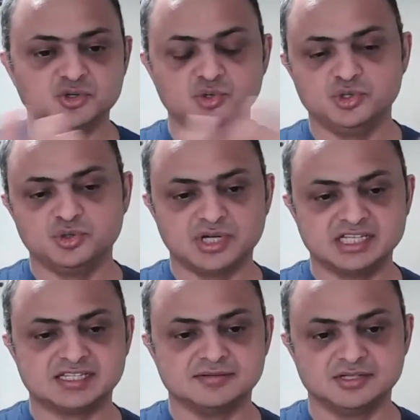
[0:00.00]
to to
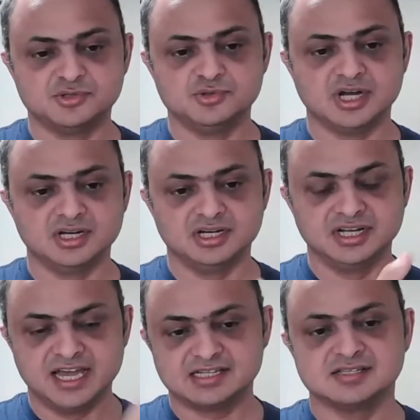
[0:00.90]
customer to uh,
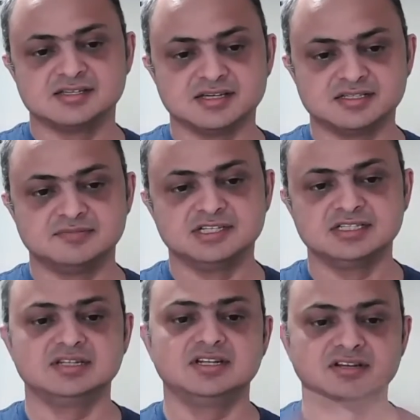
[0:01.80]
Nash's
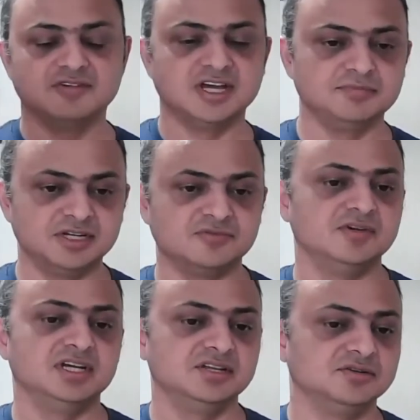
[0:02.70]
customers in an environment
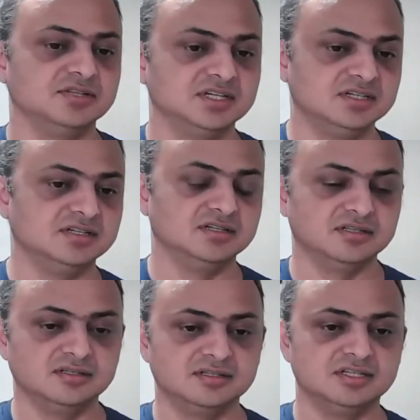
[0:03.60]
where you know
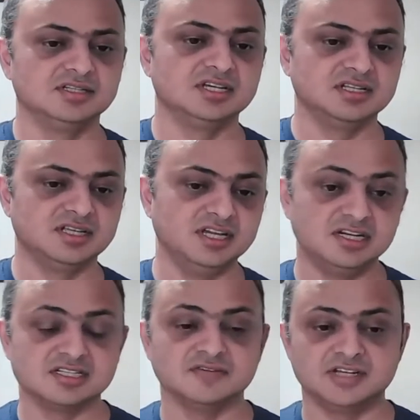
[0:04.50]
the, the the the
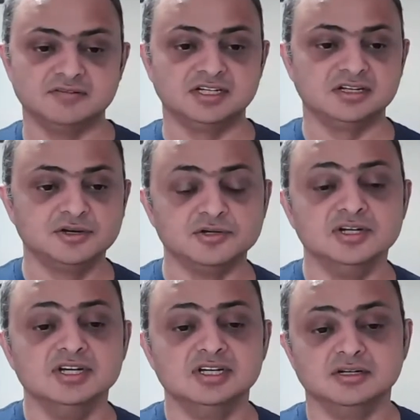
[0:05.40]
yields are very very low
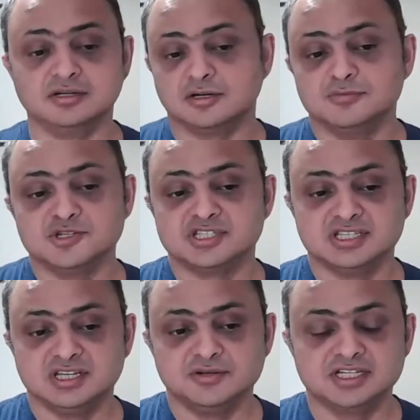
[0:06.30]
or almost
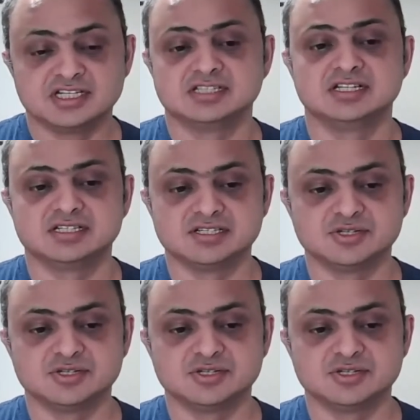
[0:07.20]
zero interest rates.